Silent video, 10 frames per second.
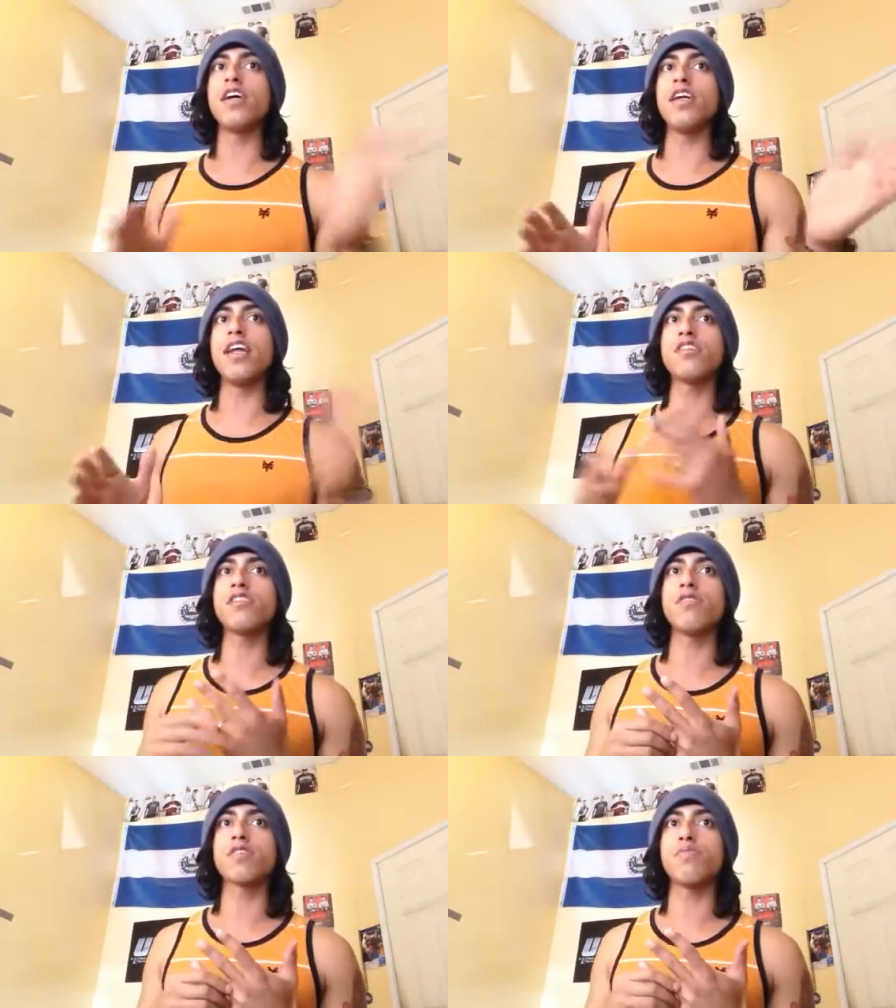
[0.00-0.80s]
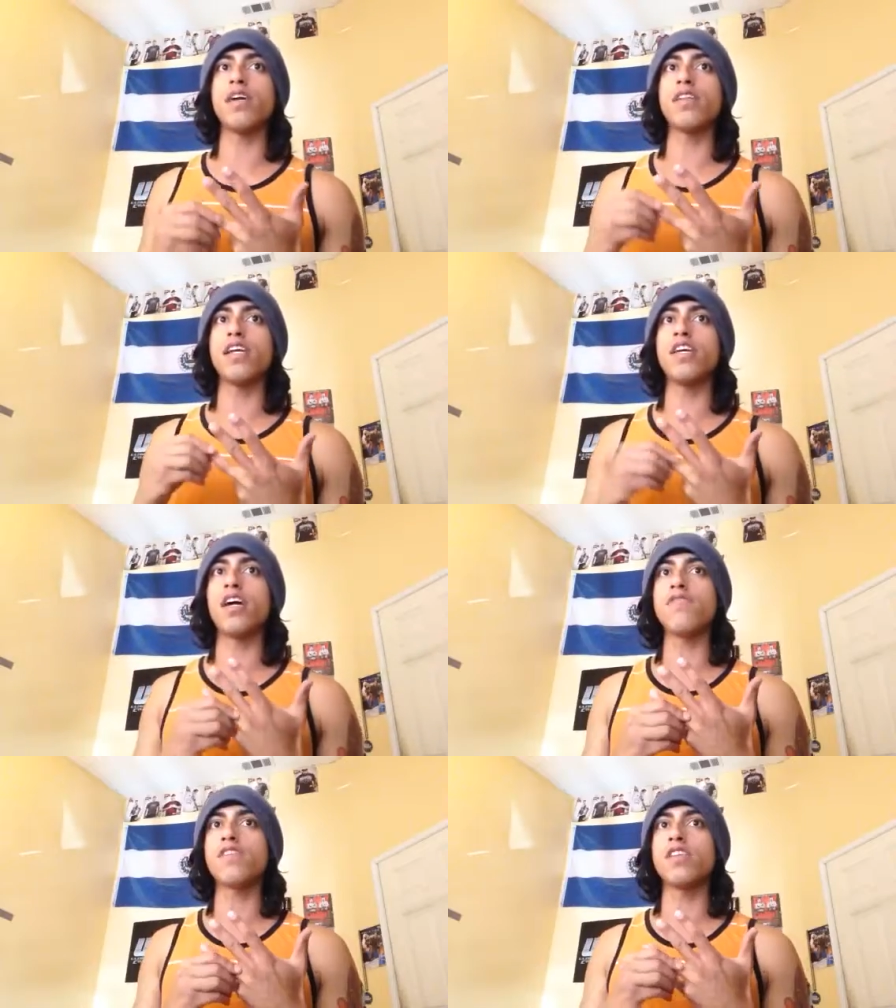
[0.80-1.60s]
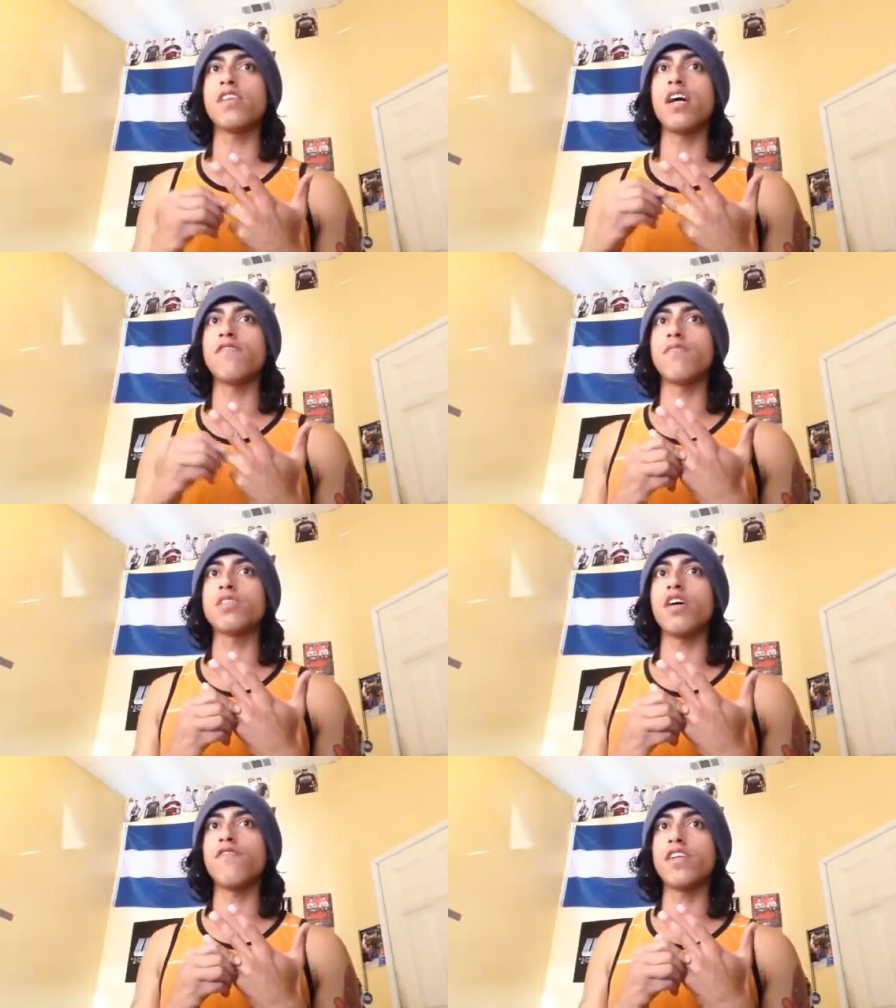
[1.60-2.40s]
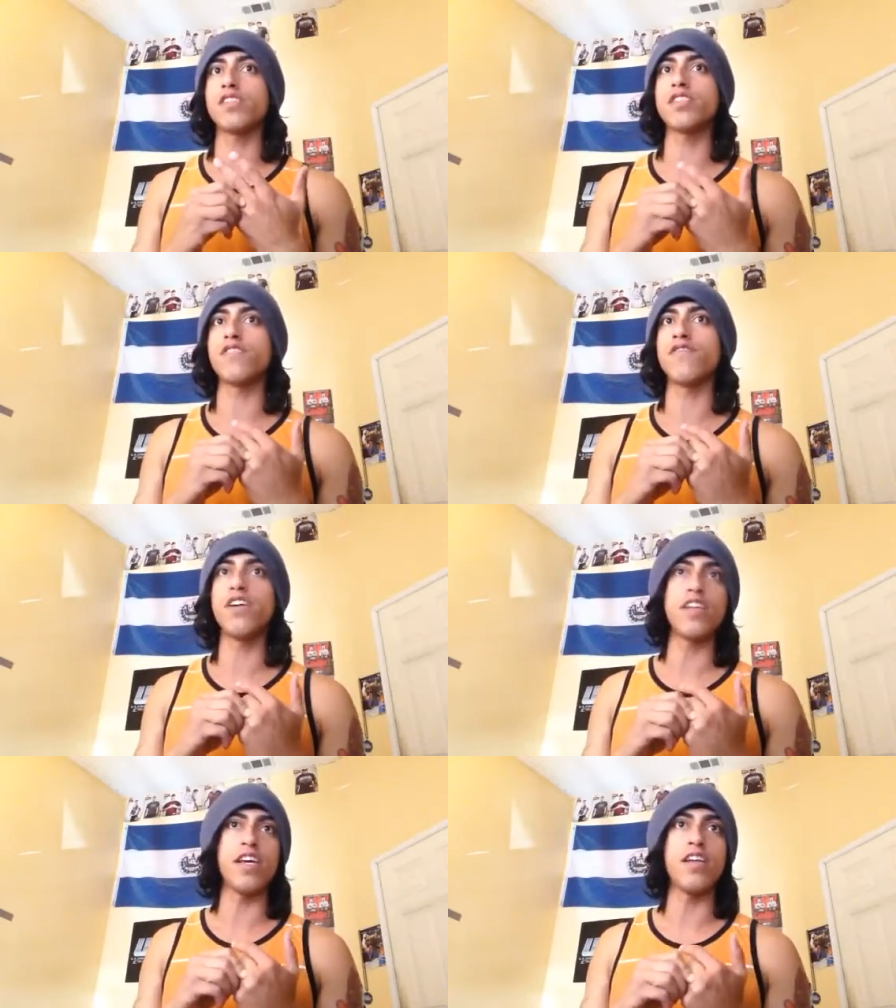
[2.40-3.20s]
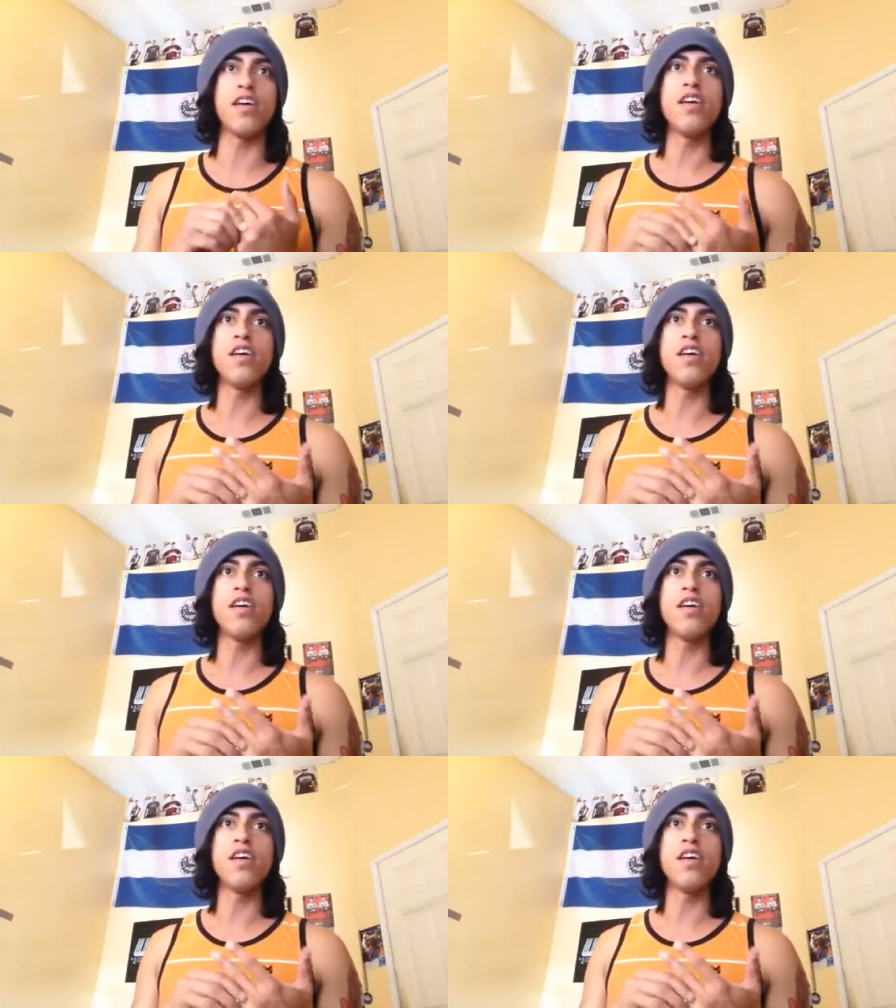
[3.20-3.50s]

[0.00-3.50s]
Inazu explained that he often thought of himself as a civilian